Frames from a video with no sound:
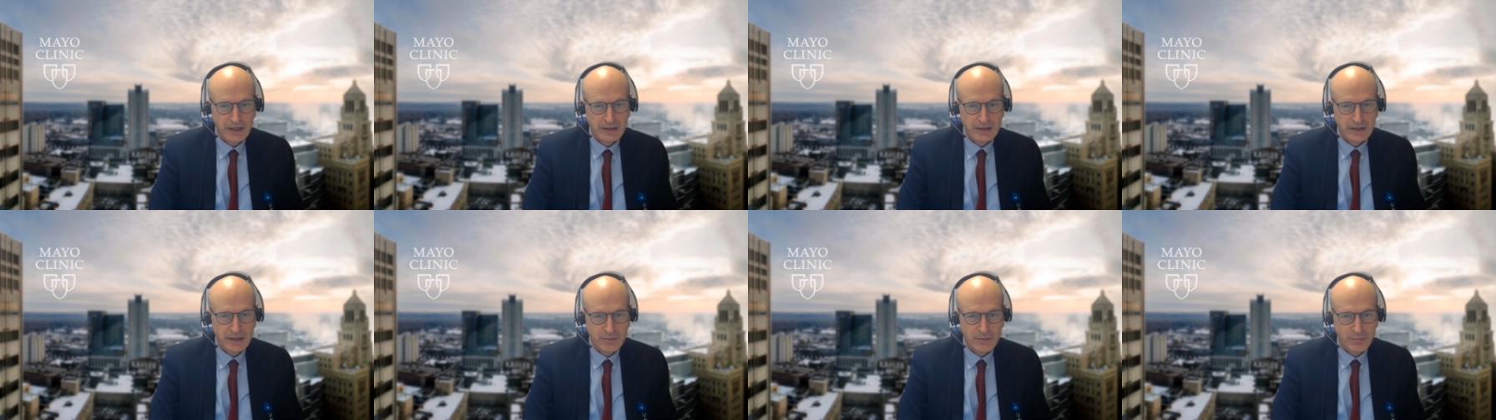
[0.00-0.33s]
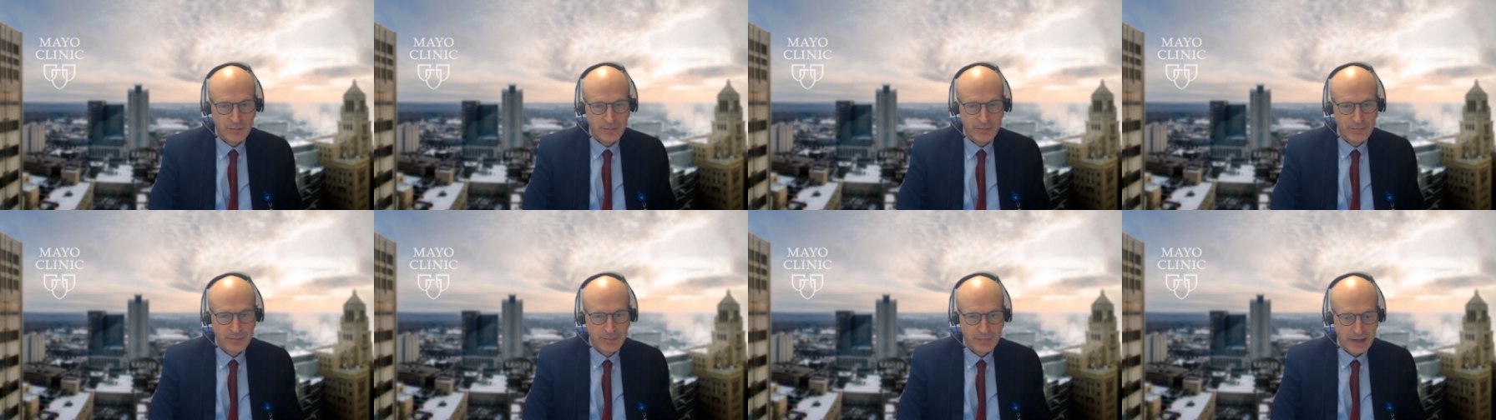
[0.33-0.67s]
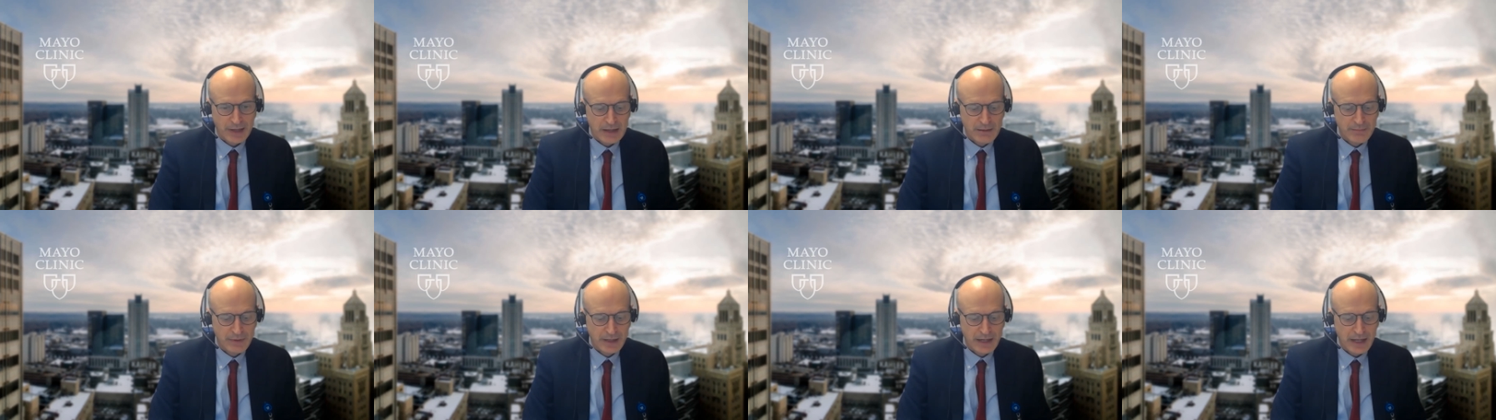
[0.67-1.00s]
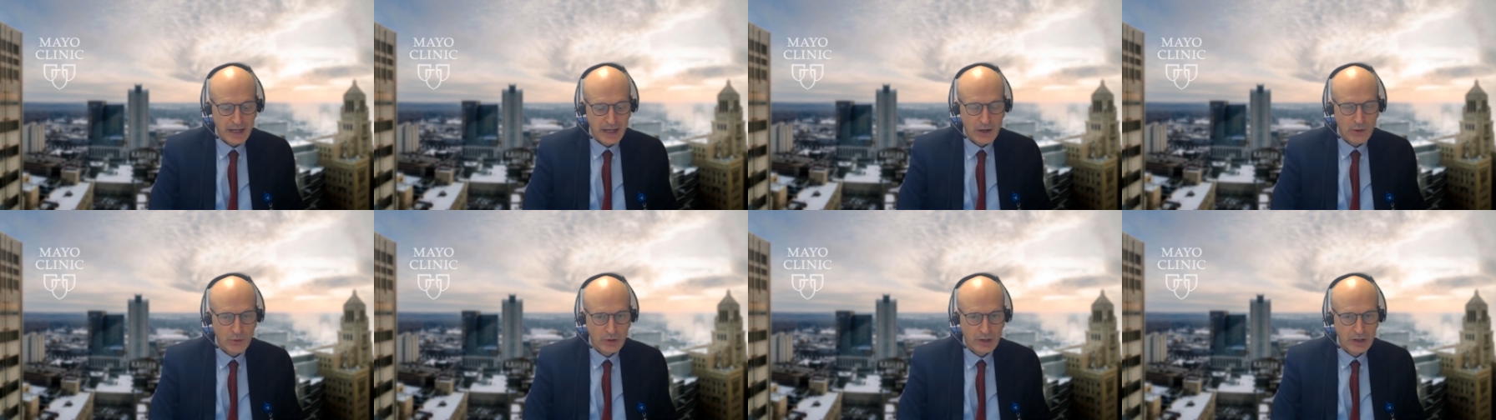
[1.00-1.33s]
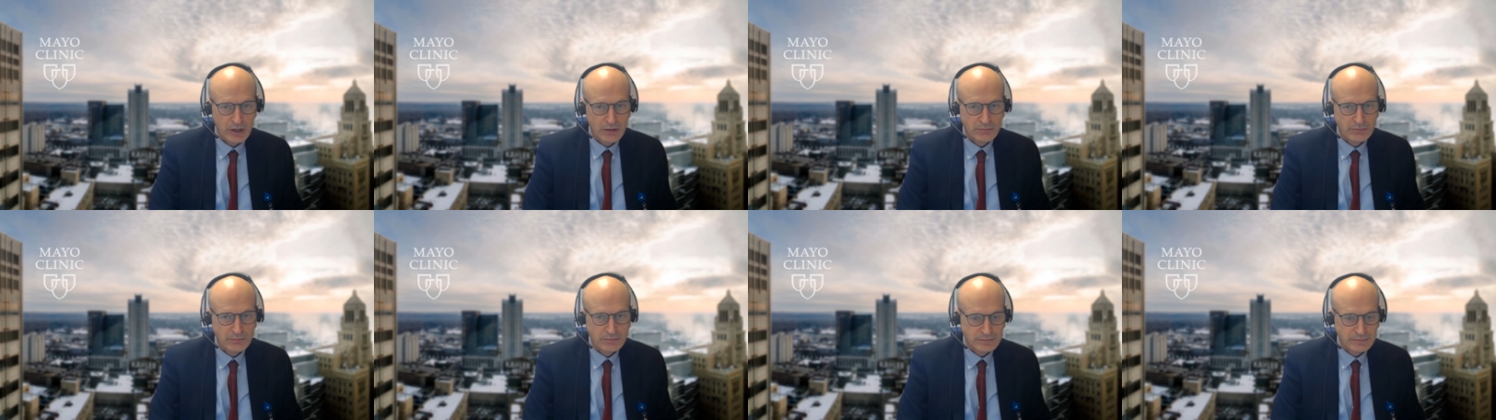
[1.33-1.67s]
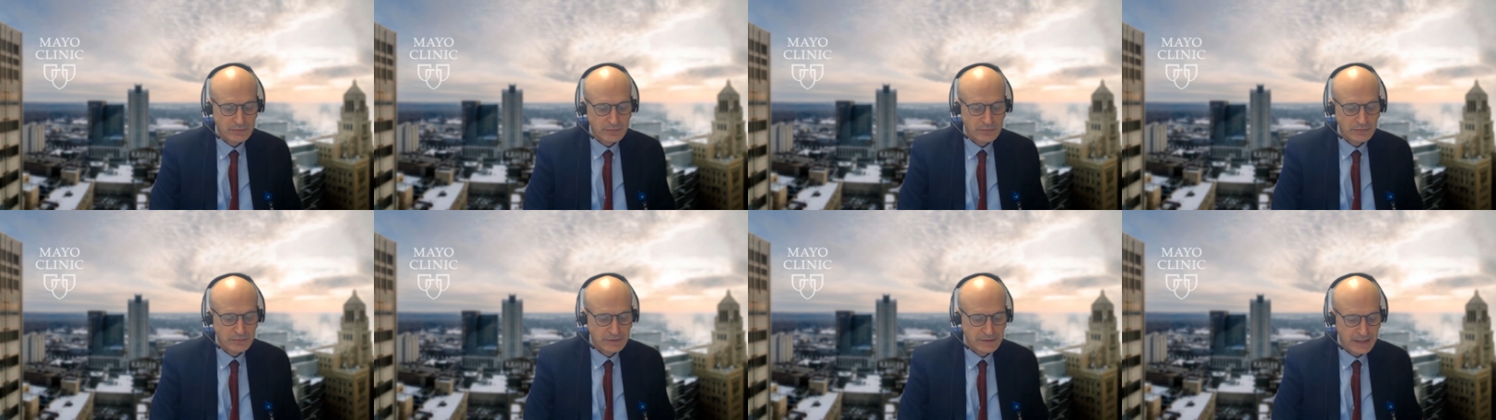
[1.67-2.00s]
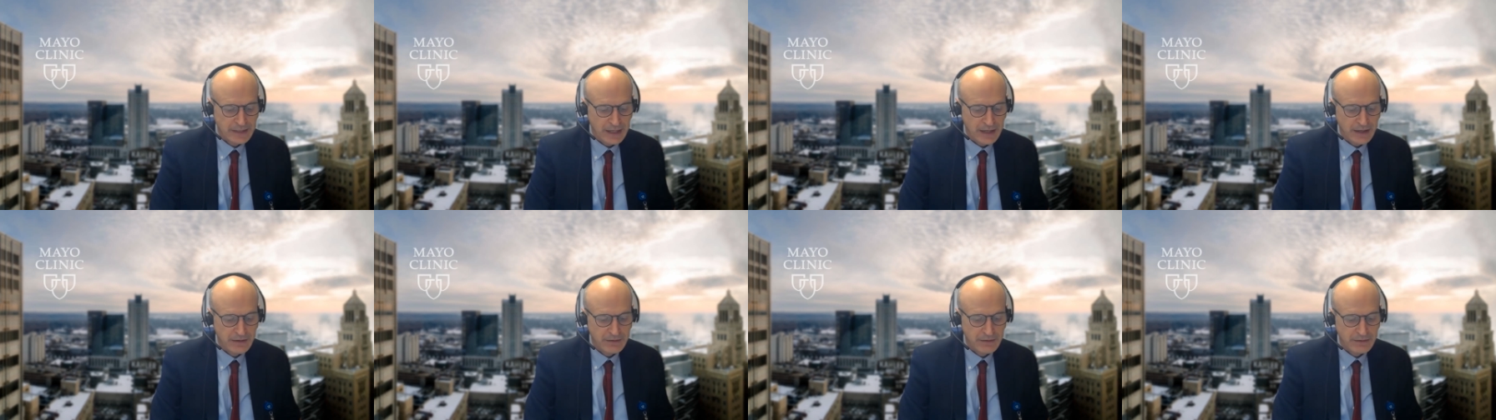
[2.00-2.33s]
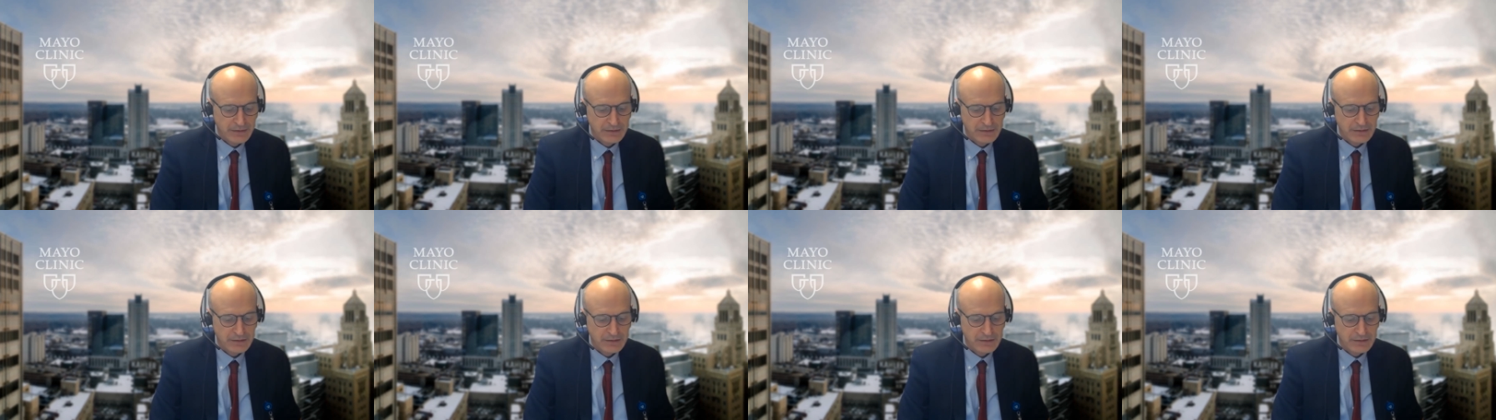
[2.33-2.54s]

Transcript: the primary outcome, death,